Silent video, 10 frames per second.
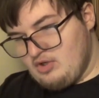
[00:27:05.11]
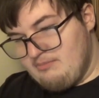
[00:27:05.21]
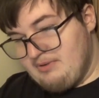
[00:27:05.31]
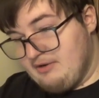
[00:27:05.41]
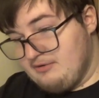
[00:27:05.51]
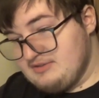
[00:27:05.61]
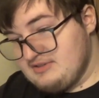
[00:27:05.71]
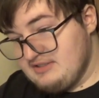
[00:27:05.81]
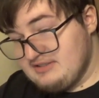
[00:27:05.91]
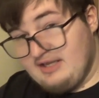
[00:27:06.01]

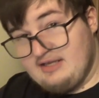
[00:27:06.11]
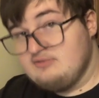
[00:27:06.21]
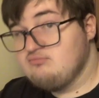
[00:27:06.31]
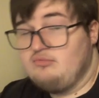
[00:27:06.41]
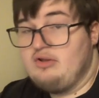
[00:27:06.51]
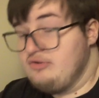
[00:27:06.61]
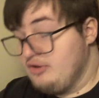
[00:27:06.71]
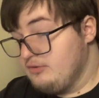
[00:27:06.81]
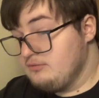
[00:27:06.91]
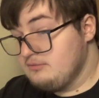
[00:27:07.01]
appearances, and you
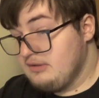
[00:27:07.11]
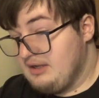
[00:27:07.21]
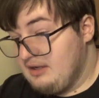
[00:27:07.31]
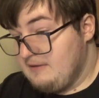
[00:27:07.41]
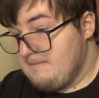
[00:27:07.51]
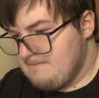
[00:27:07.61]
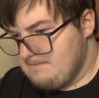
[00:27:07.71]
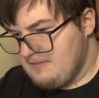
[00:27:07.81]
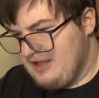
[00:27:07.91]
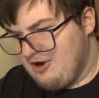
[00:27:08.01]
know, they
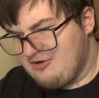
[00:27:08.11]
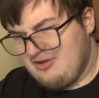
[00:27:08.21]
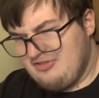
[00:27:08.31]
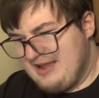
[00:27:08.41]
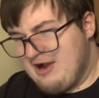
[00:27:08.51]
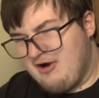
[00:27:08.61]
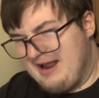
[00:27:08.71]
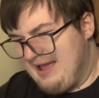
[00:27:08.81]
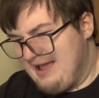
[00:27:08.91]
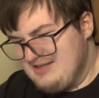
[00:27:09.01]
are
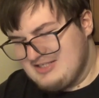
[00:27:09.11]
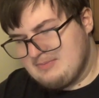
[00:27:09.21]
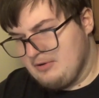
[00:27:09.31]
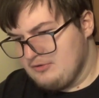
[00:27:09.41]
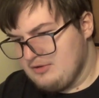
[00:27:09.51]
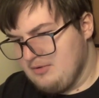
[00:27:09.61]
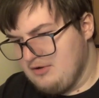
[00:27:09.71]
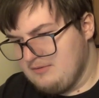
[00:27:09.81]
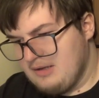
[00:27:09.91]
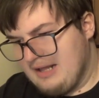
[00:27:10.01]
ace
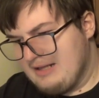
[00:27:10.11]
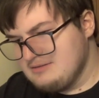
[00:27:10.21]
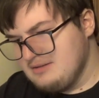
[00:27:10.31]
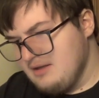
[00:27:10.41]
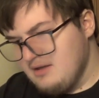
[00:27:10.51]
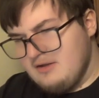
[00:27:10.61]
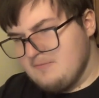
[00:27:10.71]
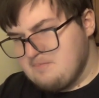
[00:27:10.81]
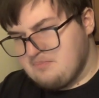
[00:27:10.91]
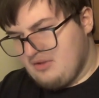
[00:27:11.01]
Pokemon, and
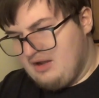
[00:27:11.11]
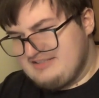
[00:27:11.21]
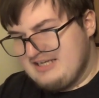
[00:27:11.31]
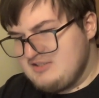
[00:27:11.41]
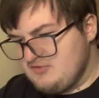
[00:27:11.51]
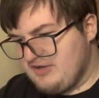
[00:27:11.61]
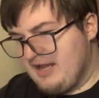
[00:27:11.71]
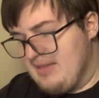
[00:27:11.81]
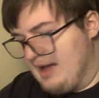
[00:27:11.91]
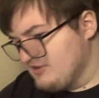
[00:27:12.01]
I tend to forget that.